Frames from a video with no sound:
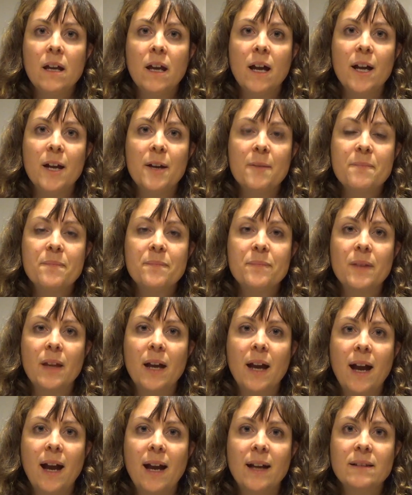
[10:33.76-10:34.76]

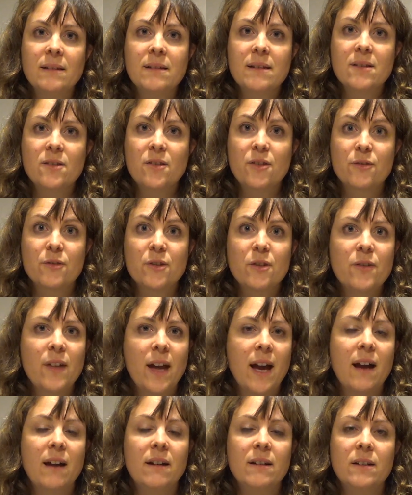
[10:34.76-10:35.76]
And through
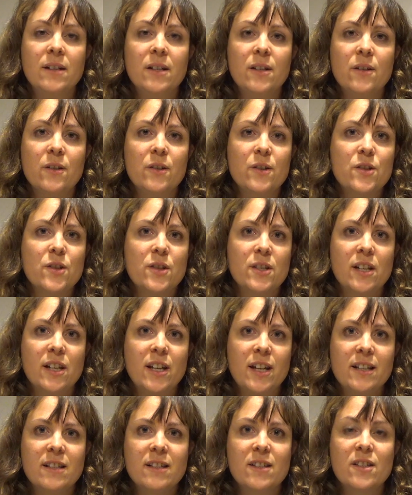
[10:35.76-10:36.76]
that, you can just
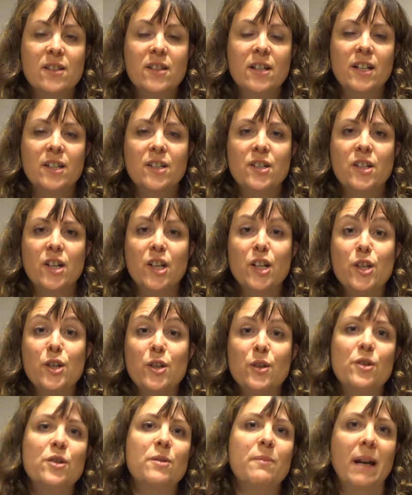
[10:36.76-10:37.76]
learn such a
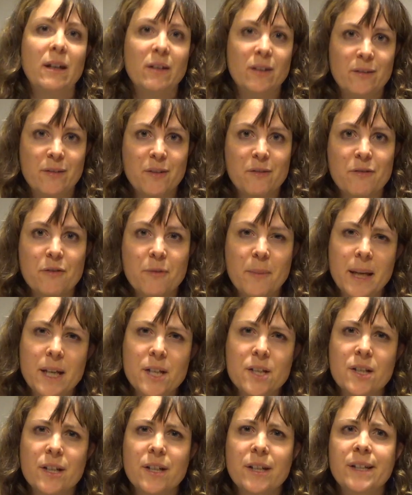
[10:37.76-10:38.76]
huge amount of
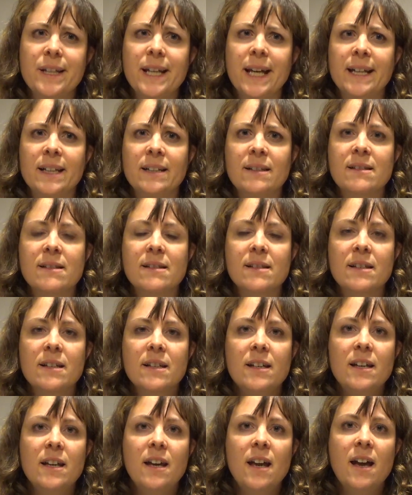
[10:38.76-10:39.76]
information
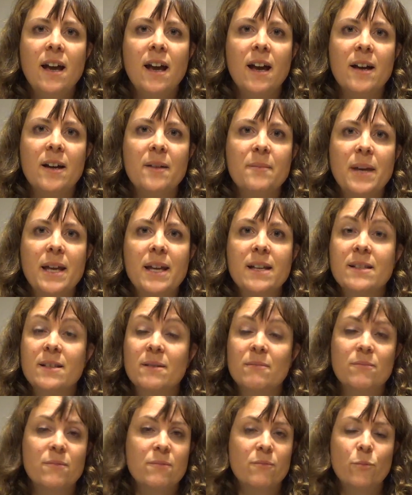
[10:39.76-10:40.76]
and hear
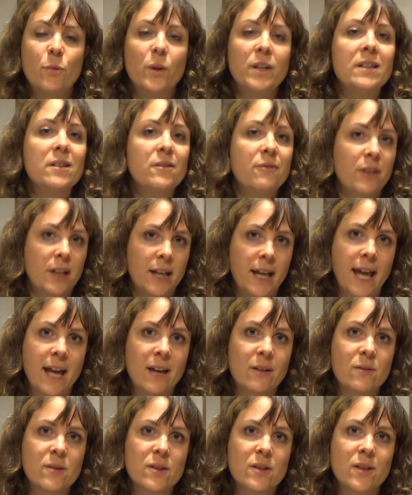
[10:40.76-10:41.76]
some wonderful
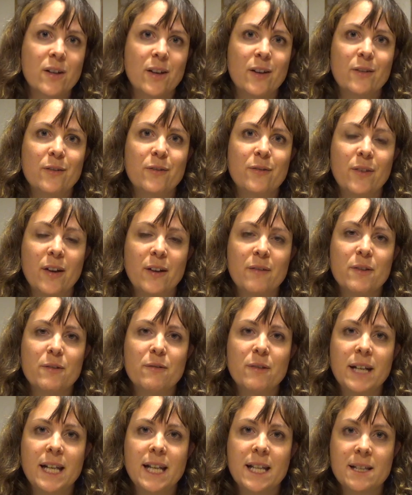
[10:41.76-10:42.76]
accounts of the
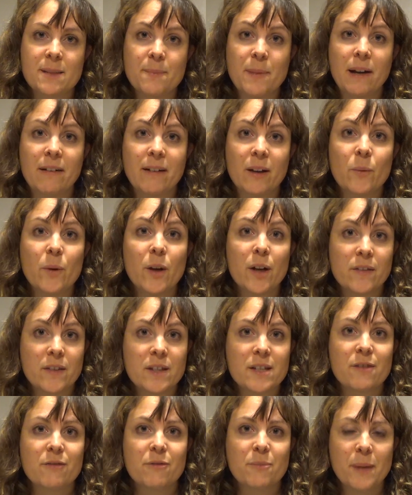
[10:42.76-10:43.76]
really inspiring work
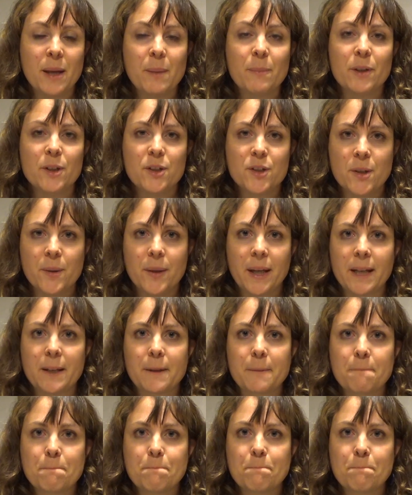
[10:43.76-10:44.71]
that different people are doing.